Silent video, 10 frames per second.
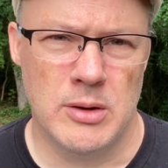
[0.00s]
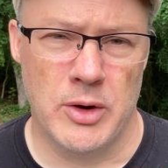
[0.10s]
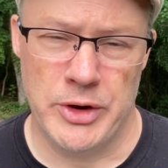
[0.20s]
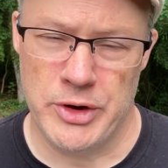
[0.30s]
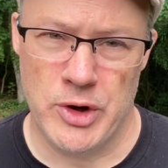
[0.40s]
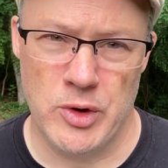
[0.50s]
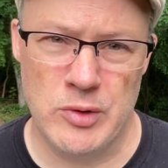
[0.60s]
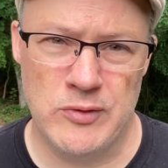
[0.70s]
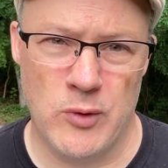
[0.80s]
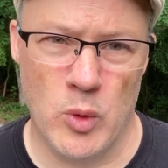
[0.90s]
Are you
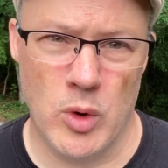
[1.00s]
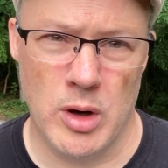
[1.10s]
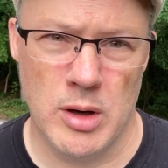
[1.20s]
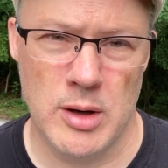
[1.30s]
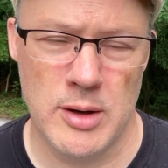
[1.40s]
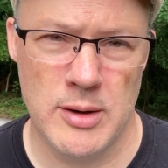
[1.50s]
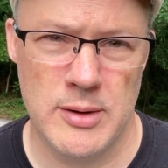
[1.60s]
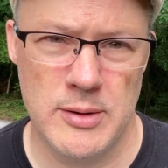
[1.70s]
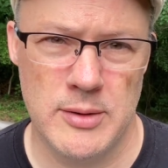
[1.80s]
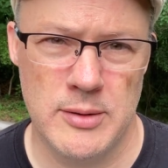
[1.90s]
known for
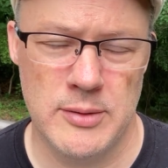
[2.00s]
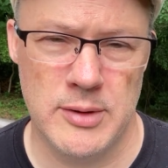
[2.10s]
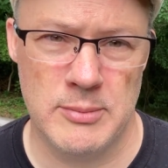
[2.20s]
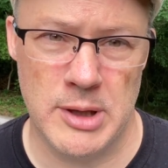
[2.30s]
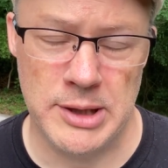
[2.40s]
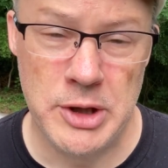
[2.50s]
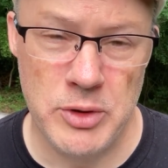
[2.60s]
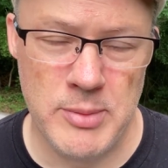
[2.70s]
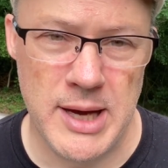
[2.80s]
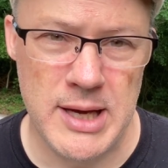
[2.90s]
the money
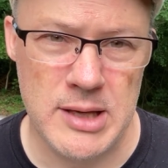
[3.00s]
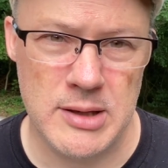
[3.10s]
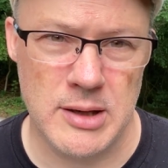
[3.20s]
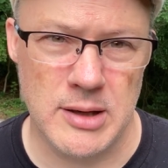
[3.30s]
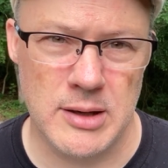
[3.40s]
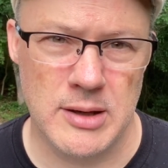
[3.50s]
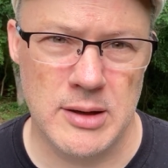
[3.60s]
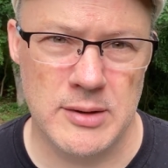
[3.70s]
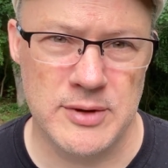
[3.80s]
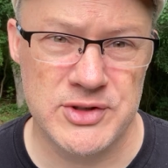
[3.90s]
you make,
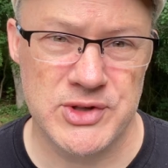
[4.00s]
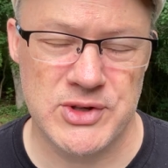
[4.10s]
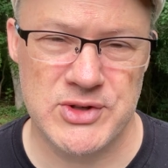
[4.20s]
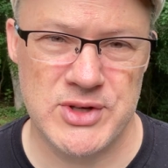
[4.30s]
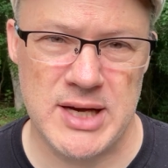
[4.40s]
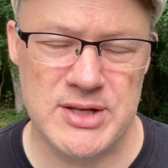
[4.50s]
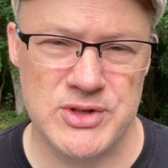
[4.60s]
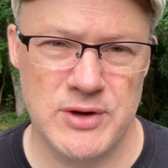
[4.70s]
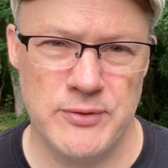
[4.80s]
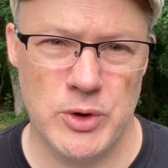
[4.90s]
uh, the
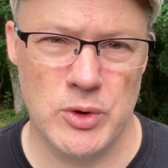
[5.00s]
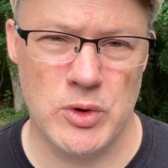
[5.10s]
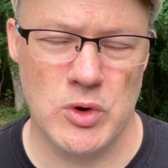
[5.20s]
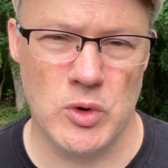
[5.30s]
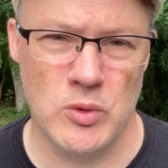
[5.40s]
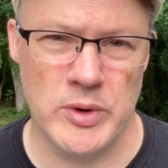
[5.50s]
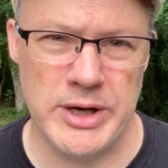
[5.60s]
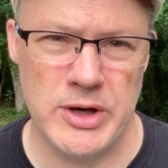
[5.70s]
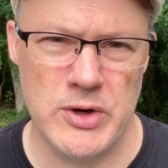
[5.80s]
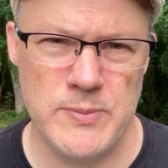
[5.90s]
success of your
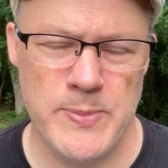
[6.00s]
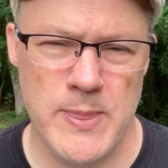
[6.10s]
career?